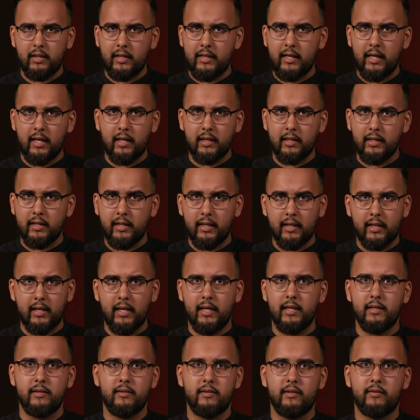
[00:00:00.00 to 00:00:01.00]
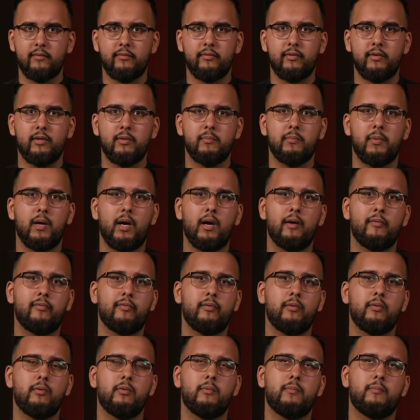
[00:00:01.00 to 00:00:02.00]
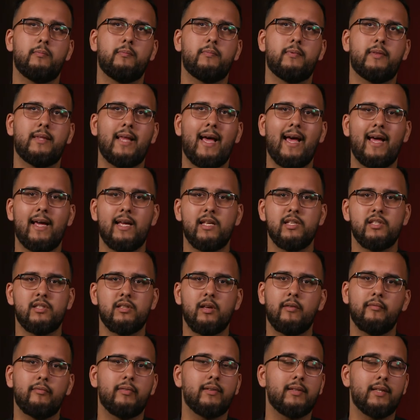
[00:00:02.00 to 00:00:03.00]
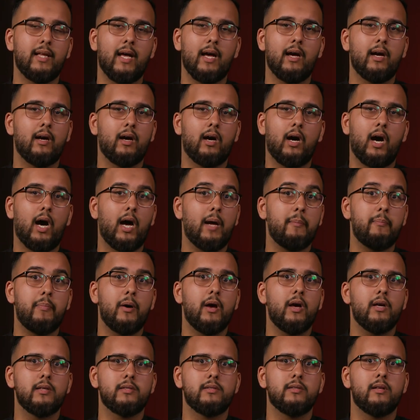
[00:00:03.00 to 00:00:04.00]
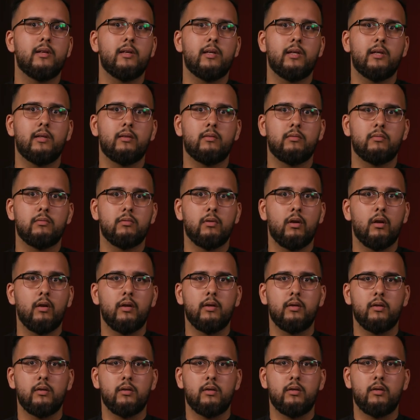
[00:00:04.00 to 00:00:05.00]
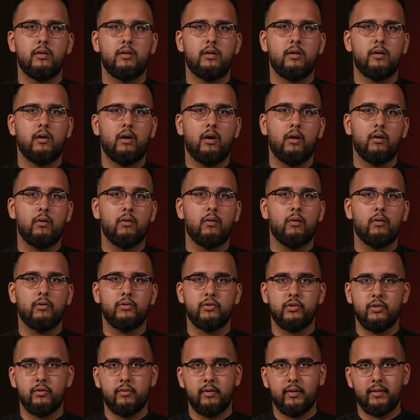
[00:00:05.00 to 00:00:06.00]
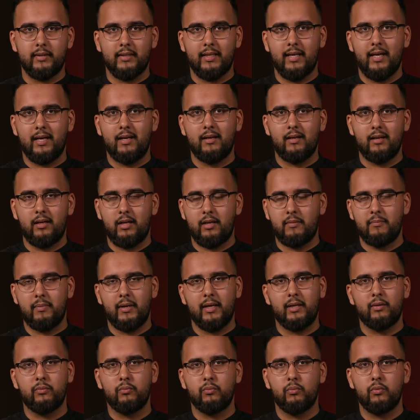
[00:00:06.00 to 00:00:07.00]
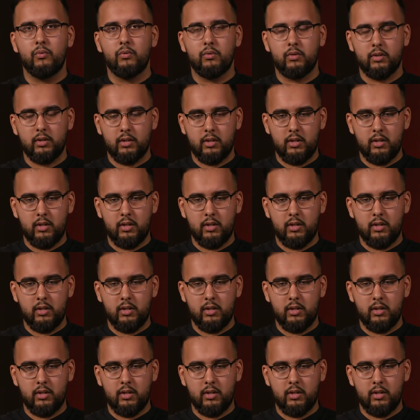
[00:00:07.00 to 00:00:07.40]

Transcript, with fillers: can I, can I get anything for you? But I feel that is something that I personally learned a lot during that Arbain walk.